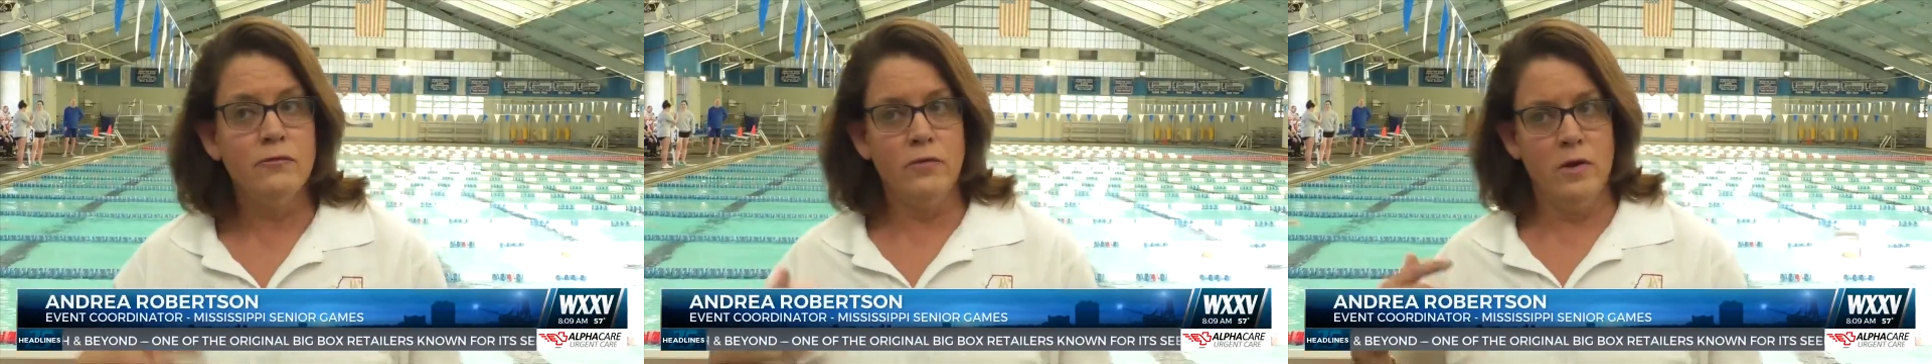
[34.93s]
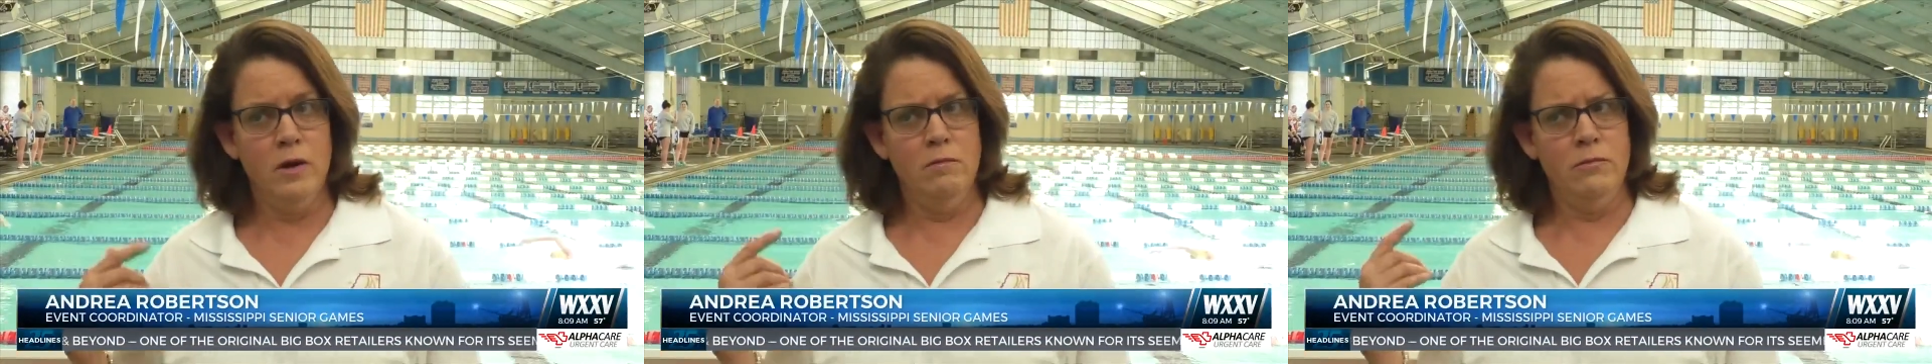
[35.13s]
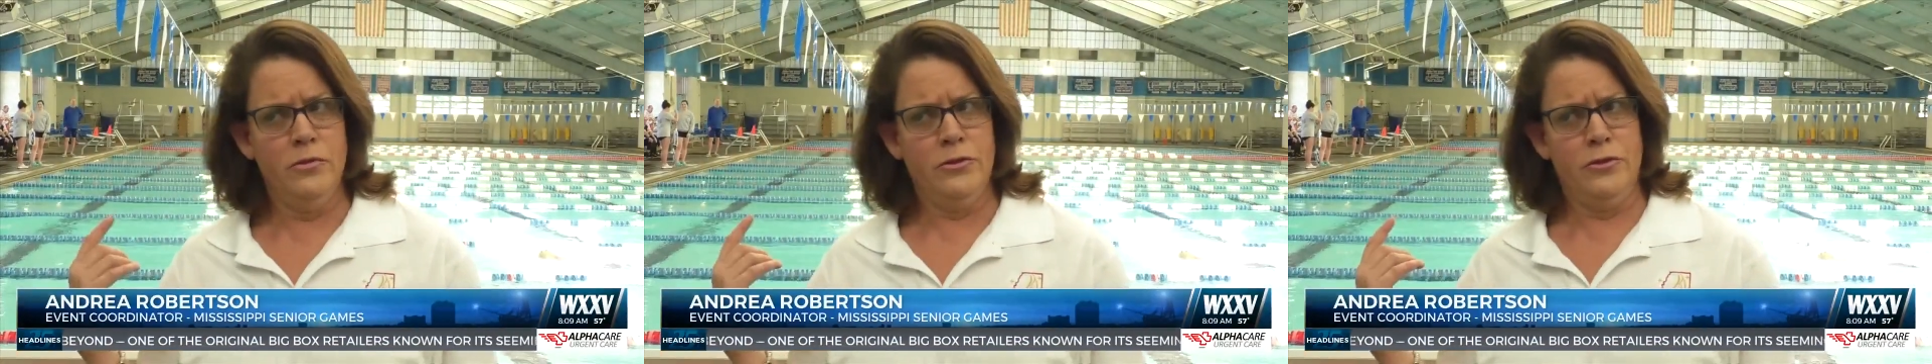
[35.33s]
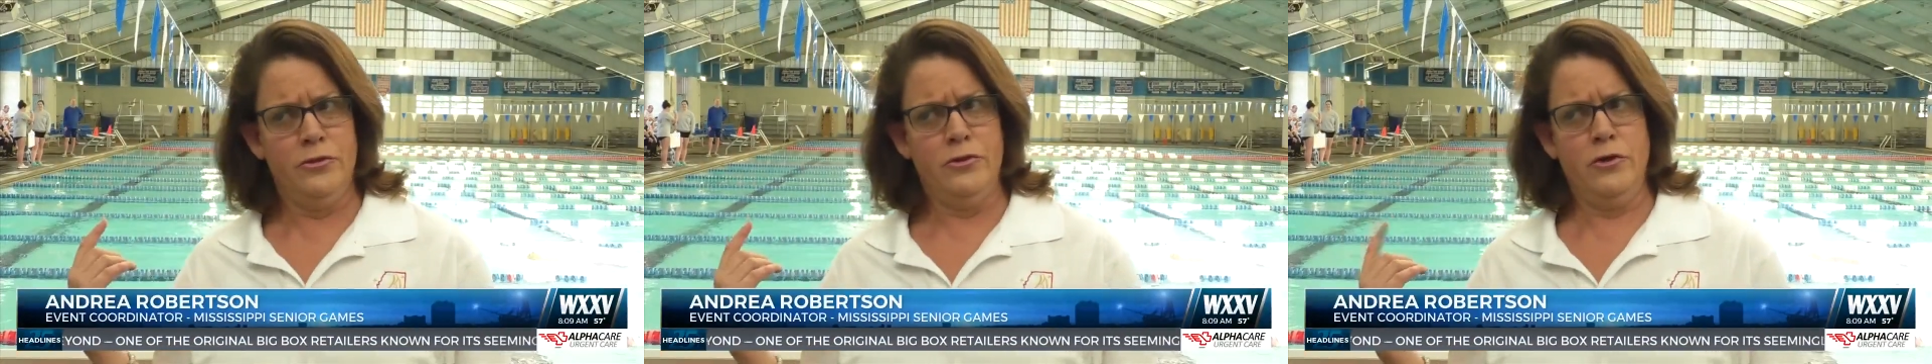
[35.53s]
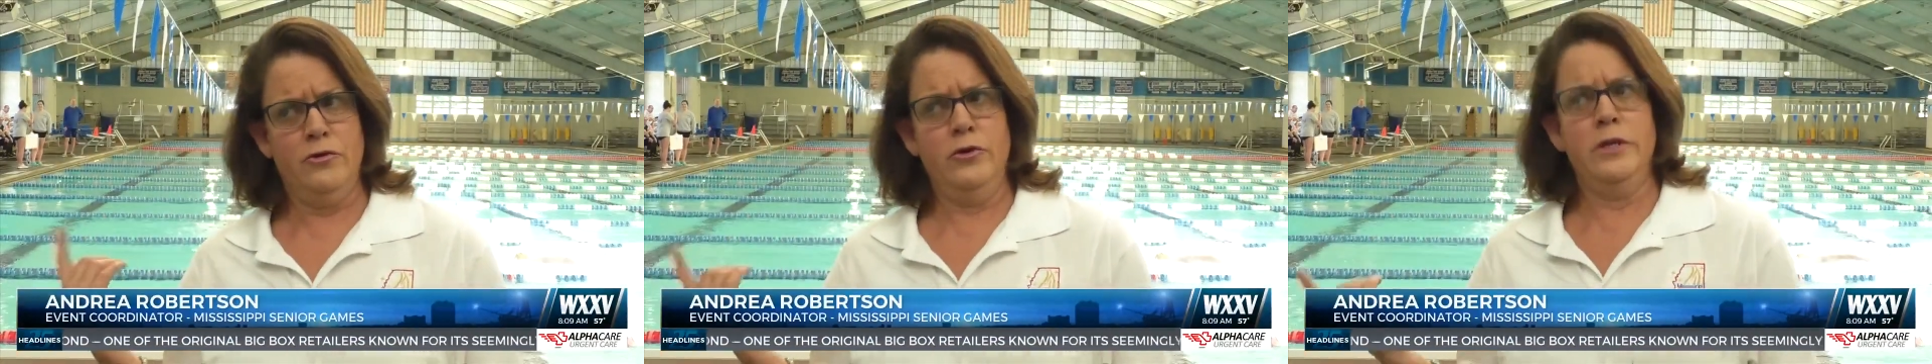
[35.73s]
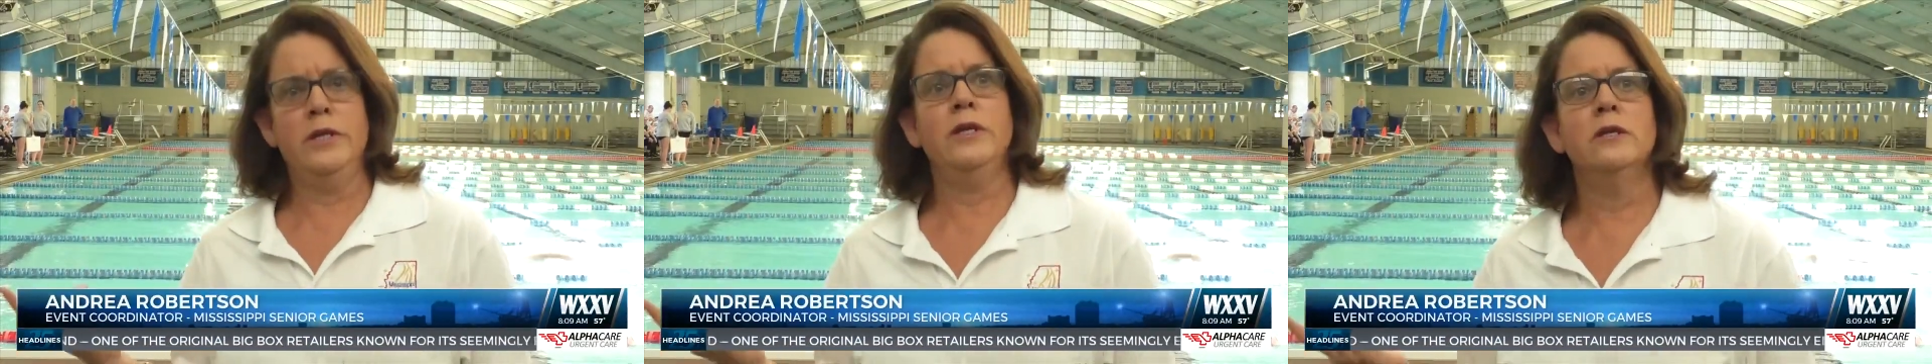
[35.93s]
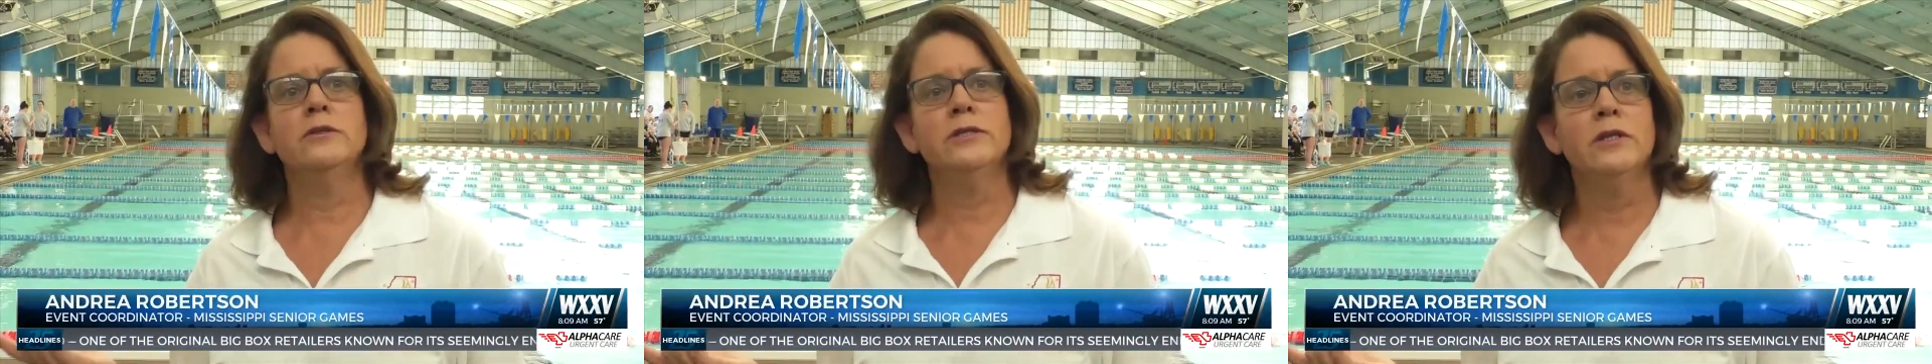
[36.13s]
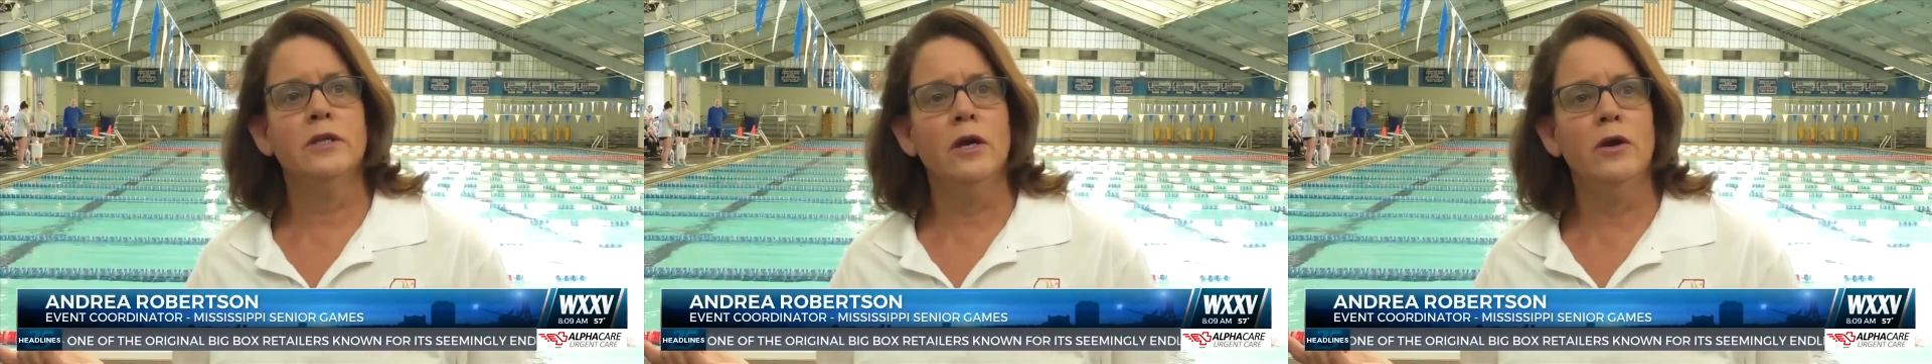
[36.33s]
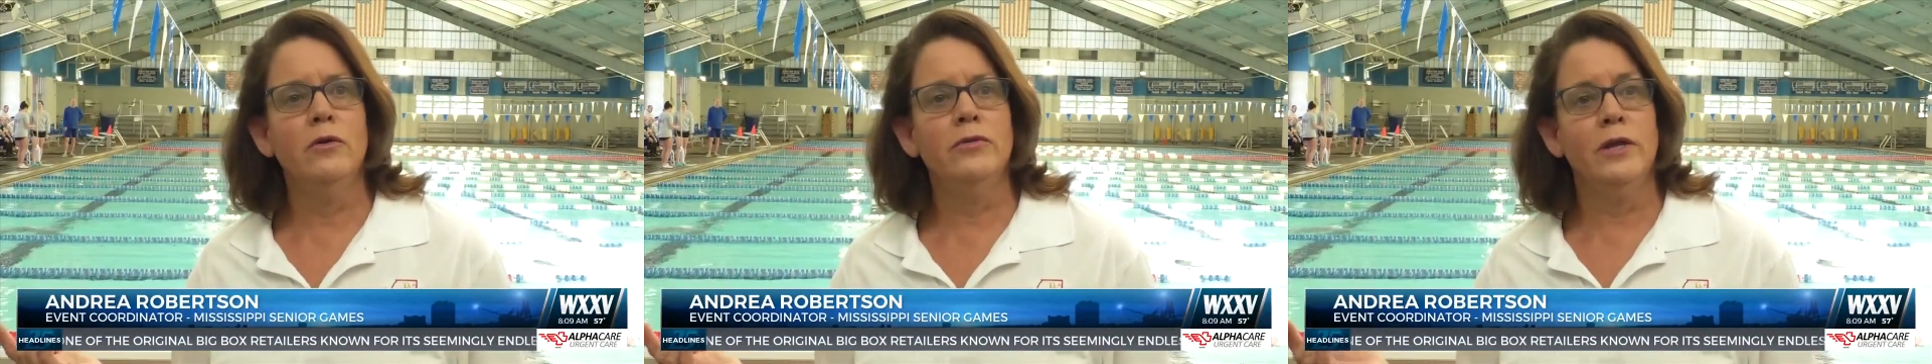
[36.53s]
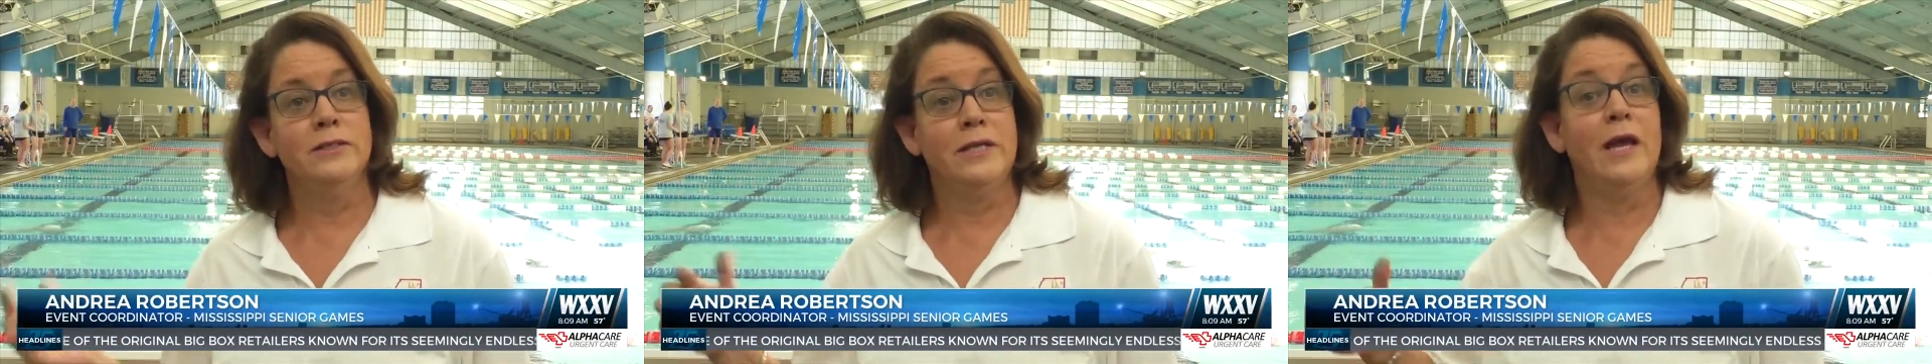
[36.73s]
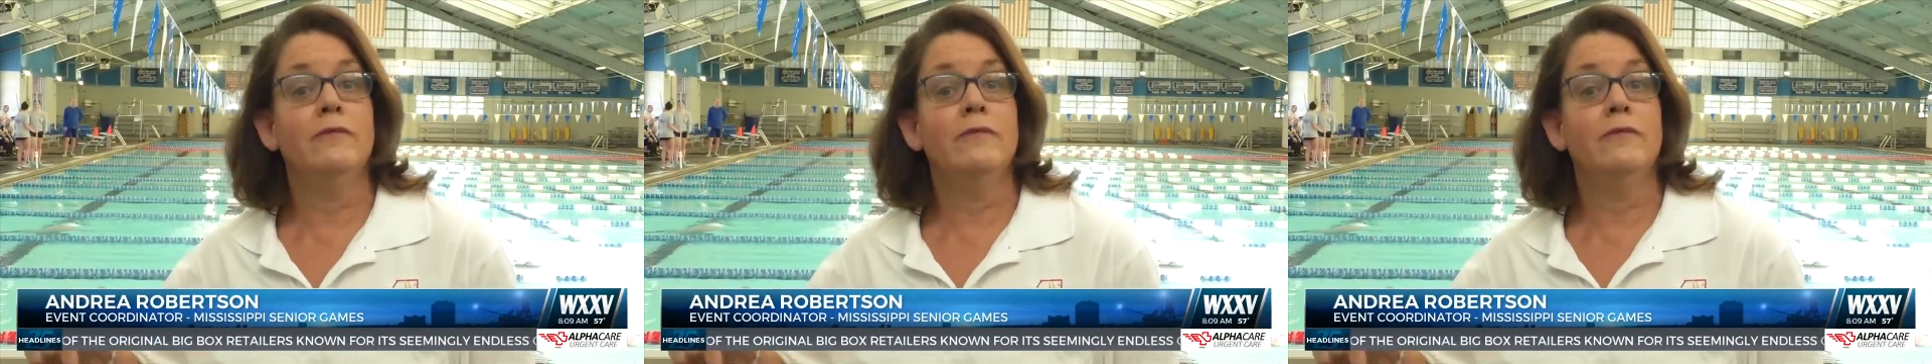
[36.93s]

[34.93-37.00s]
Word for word: from 30 years ago that's